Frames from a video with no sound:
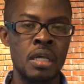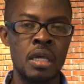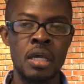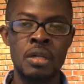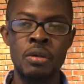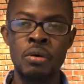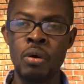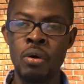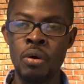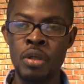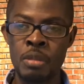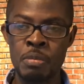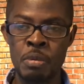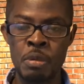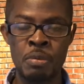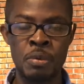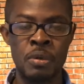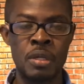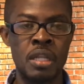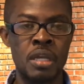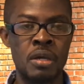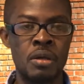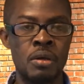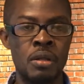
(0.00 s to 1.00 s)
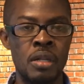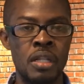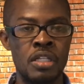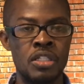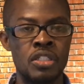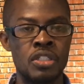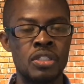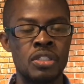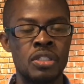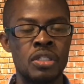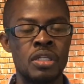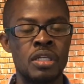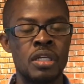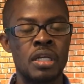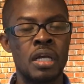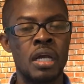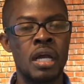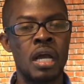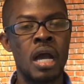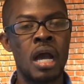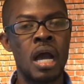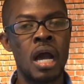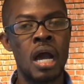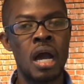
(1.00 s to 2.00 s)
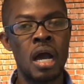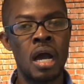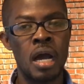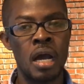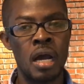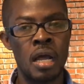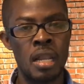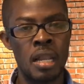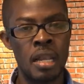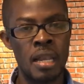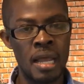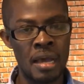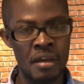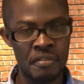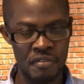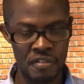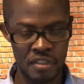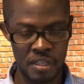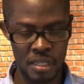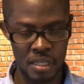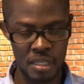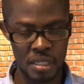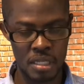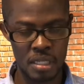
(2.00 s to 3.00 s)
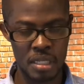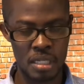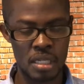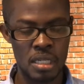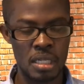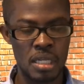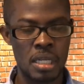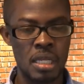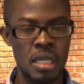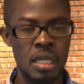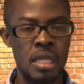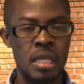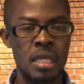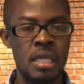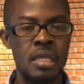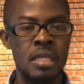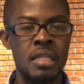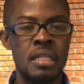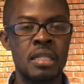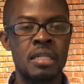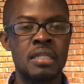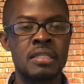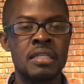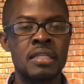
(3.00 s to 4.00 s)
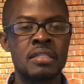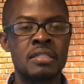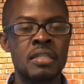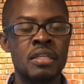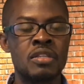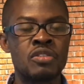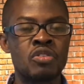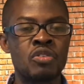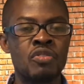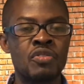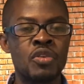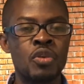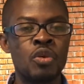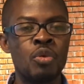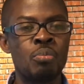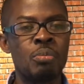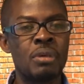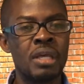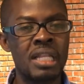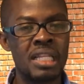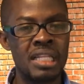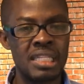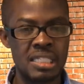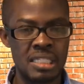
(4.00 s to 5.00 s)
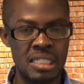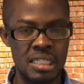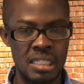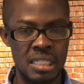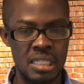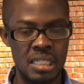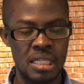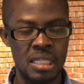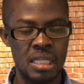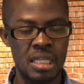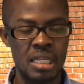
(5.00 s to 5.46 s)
and all the people in the college are loving. There is a sense of humility.